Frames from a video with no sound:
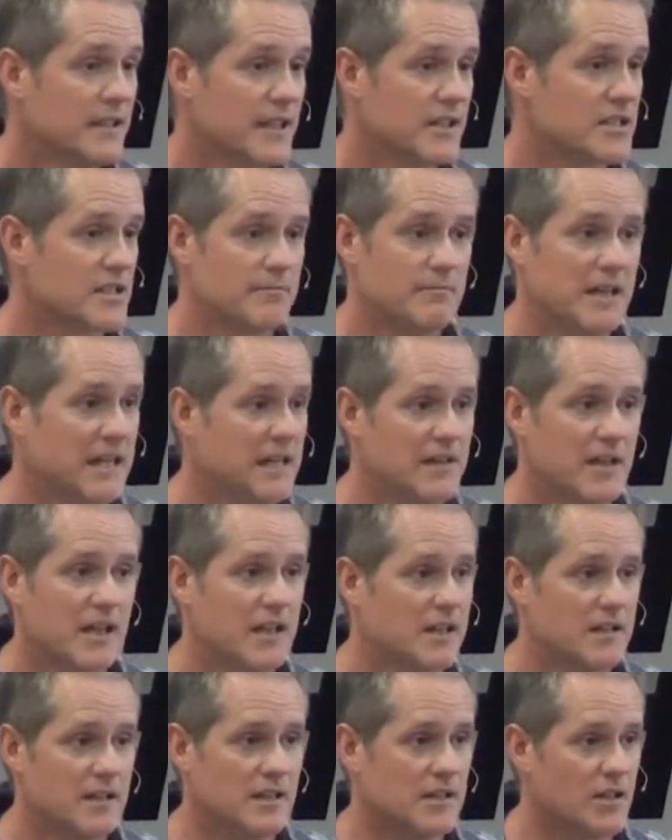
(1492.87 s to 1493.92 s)
Does it mean
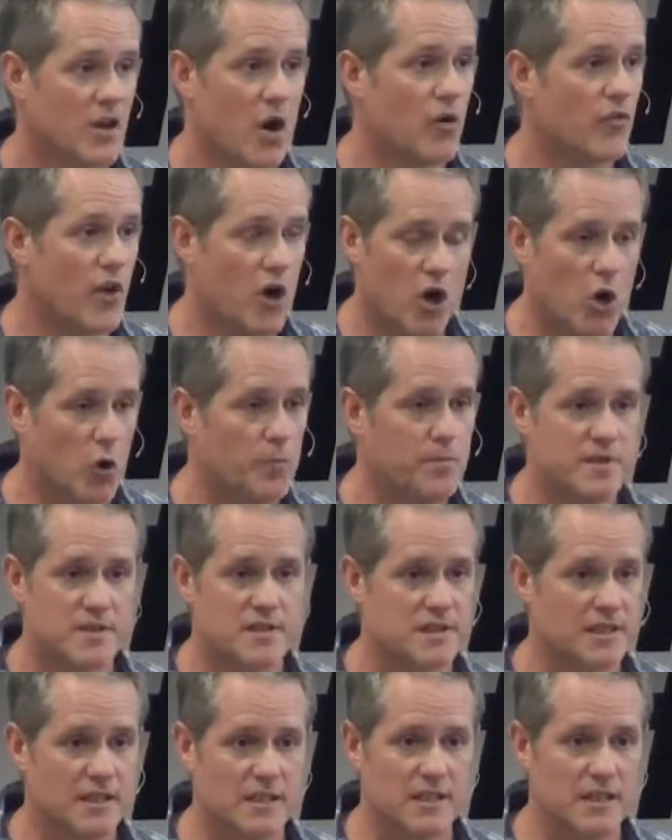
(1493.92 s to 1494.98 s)
that all the
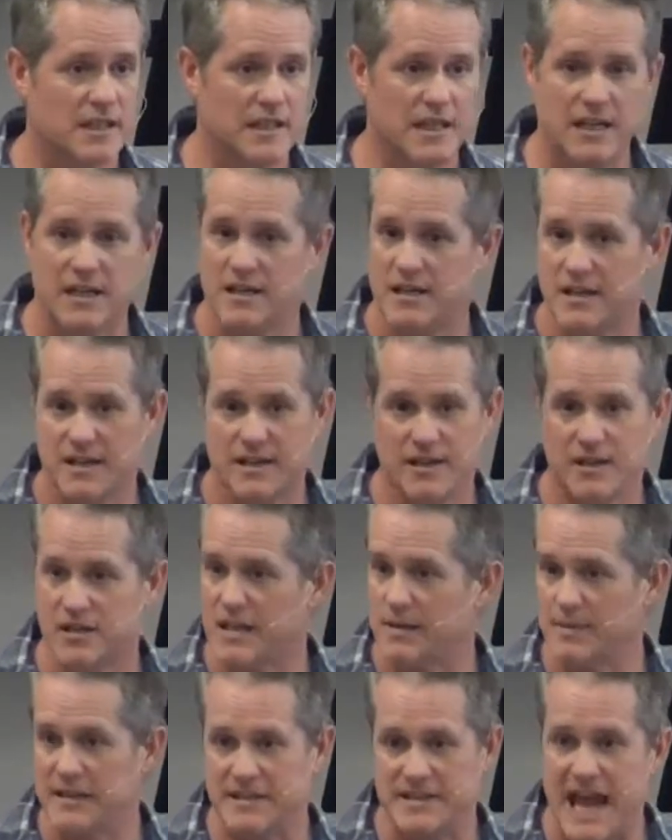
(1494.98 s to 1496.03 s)
hopes and
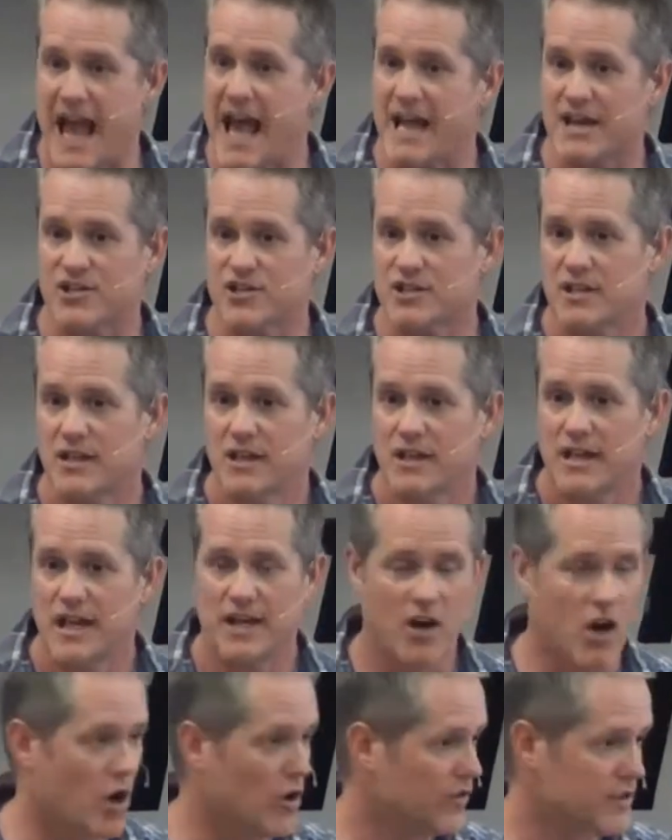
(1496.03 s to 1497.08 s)
it can be dashed,
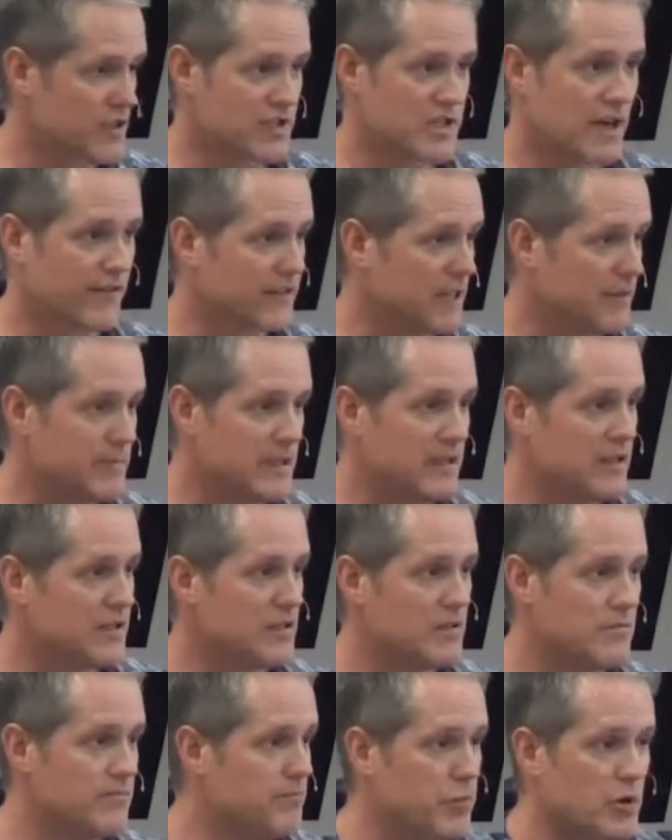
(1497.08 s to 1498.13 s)
and all this stuff can be
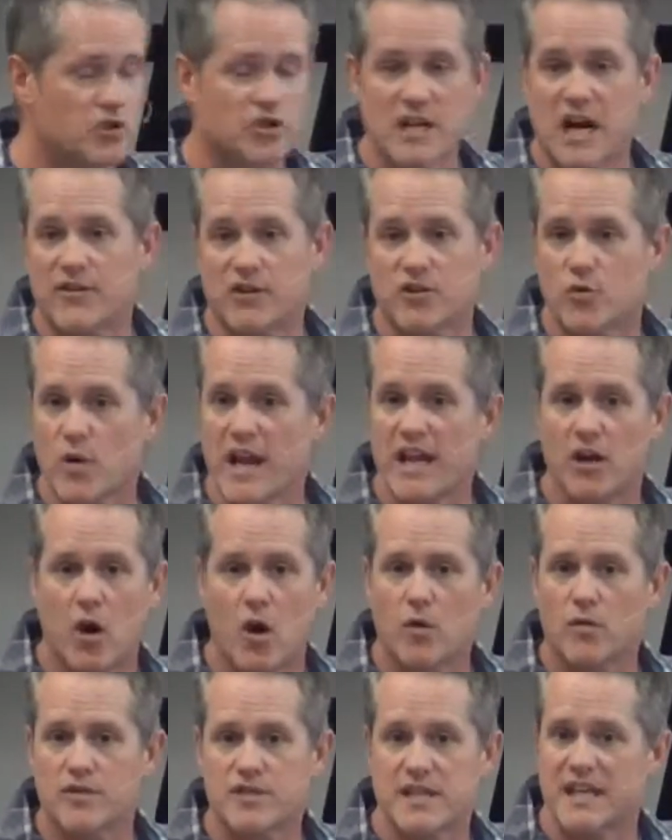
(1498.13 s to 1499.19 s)
pushed down the drain, and
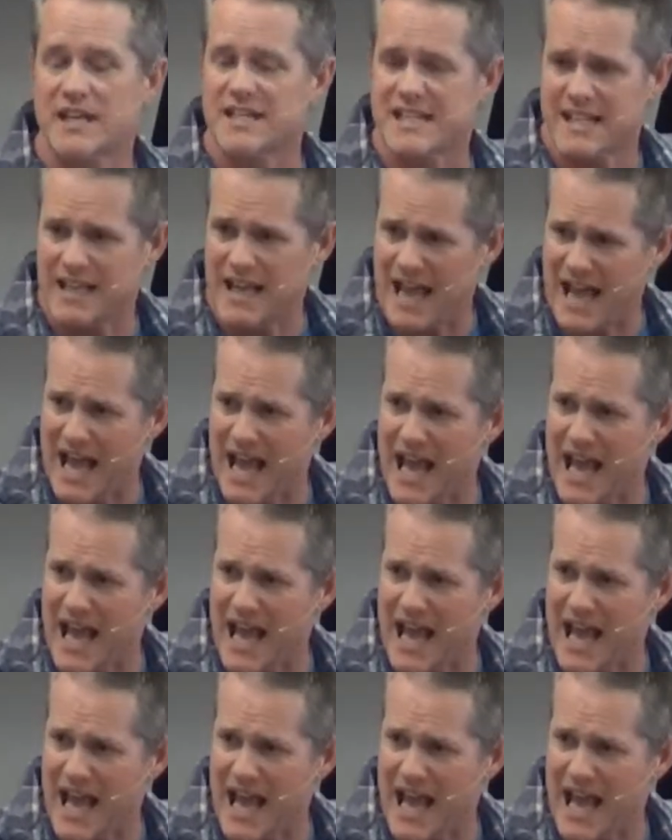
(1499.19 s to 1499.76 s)
all those things?